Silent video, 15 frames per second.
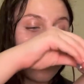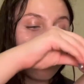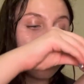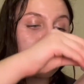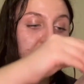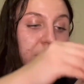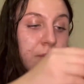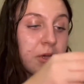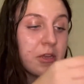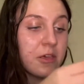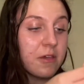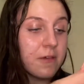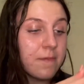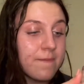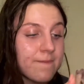we're using money.
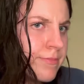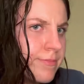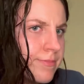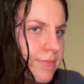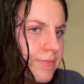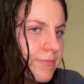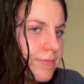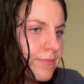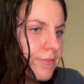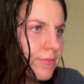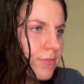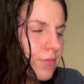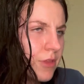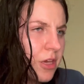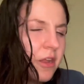
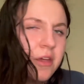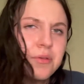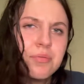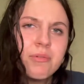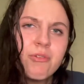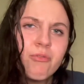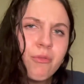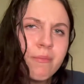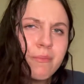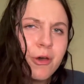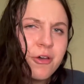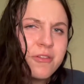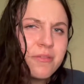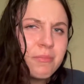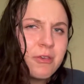It actually
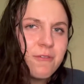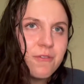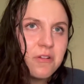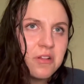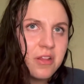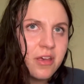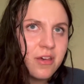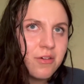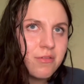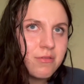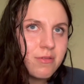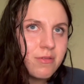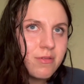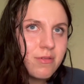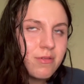reminds me of Cloud
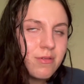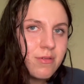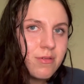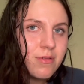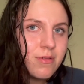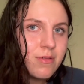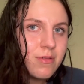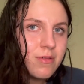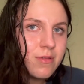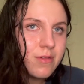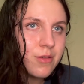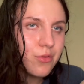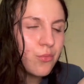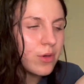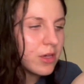in
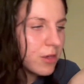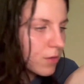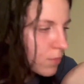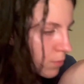a way.